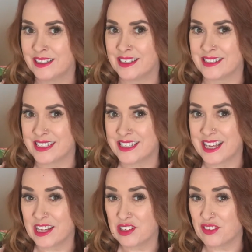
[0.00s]
Is this the
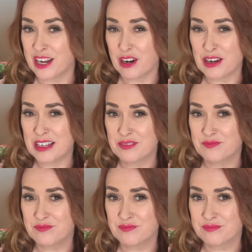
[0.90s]
end of an era?
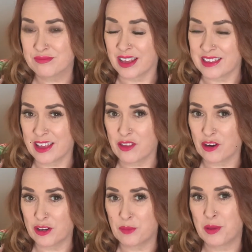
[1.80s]
I think there
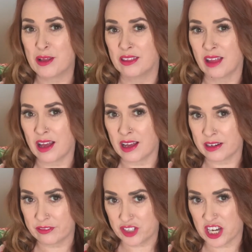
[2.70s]
are going to be a lot
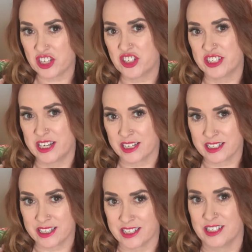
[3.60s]
of changes next
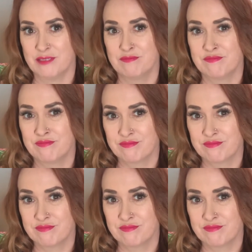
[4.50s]
season.